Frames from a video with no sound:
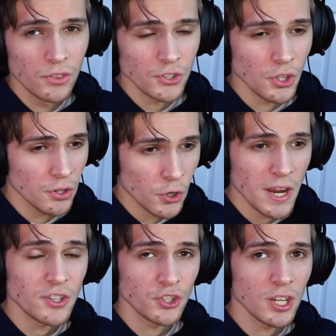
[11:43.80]
this
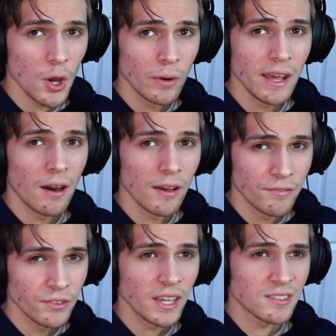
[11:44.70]
crazy shit going down, I
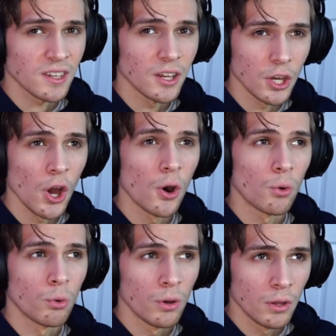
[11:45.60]
feel like it's going to
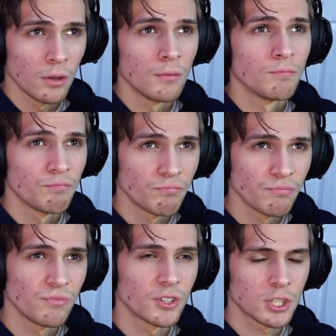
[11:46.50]
go,
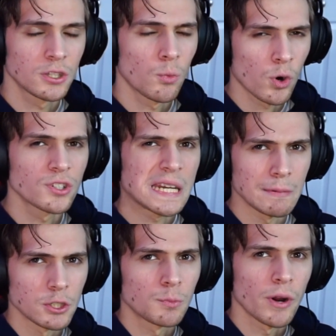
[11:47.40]
the word's going
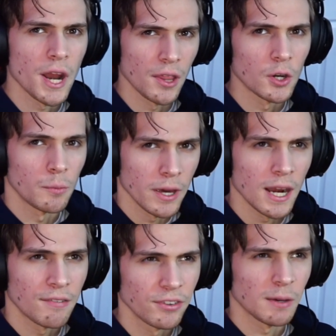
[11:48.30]
to be spread a little bit,
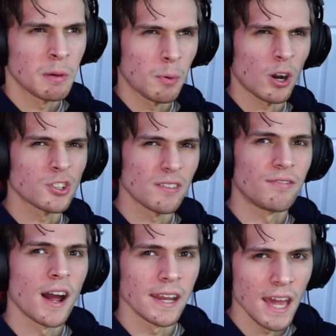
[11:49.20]
and I feel like people are going to start
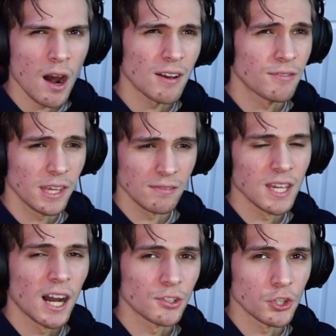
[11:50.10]
finding out. And I feel like if
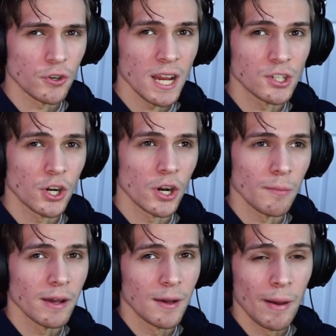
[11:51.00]
Doctor Strange
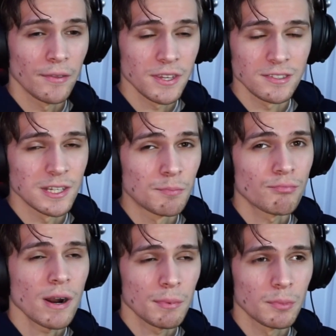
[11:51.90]
heard about this,
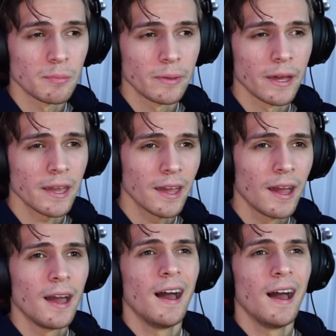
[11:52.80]
he'd probably be like,